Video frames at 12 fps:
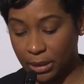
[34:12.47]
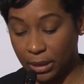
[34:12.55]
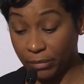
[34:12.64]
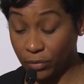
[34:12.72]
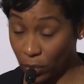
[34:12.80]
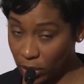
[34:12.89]

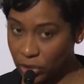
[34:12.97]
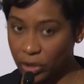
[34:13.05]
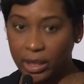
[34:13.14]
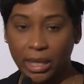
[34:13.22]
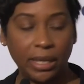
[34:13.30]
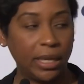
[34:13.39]
Of course,
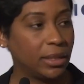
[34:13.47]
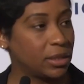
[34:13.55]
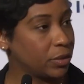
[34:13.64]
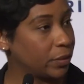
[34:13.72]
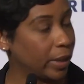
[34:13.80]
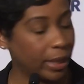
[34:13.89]
looking at
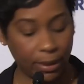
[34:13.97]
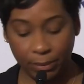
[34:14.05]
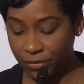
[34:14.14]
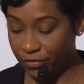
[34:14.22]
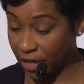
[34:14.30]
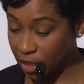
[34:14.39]

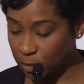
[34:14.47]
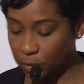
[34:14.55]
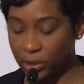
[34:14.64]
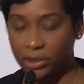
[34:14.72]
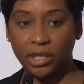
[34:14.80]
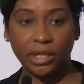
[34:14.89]
Instagram,
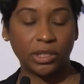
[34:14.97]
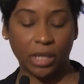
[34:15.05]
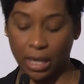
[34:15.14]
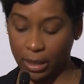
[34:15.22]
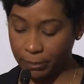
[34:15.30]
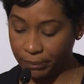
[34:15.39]
Facebook,
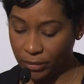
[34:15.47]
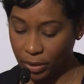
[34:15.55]
TikTok,